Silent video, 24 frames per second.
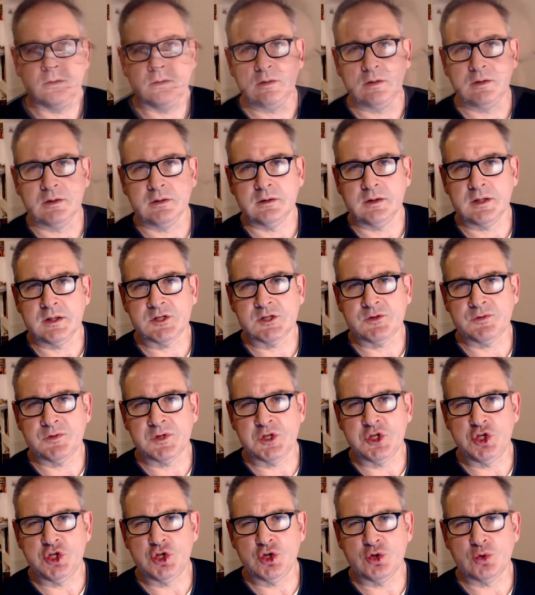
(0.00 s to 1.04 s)
Now, as
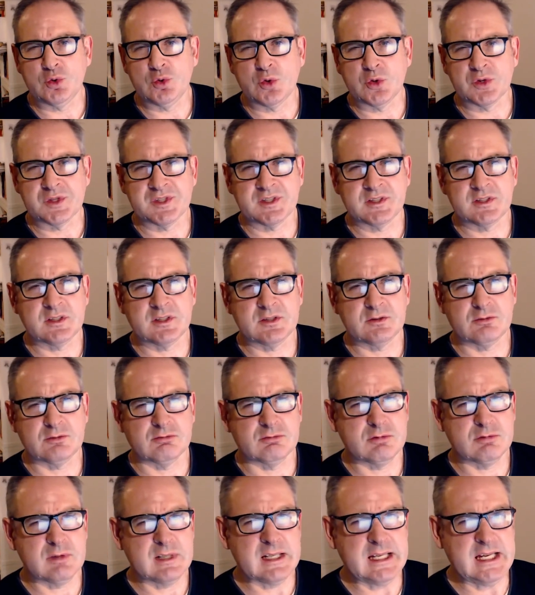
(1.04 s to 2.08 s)
for Jaws
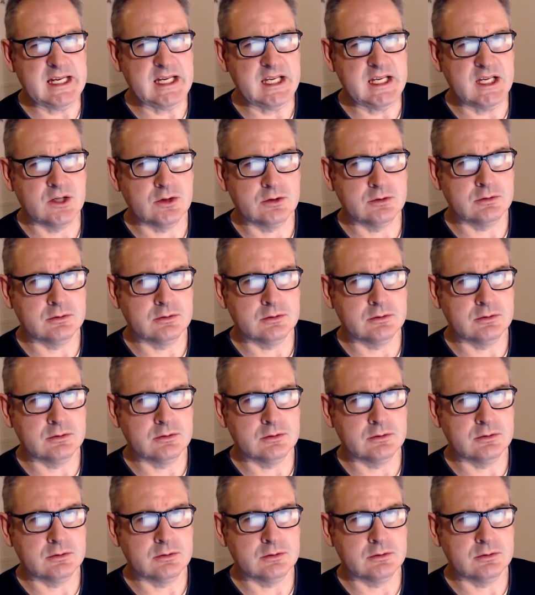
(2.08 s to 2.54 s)
3,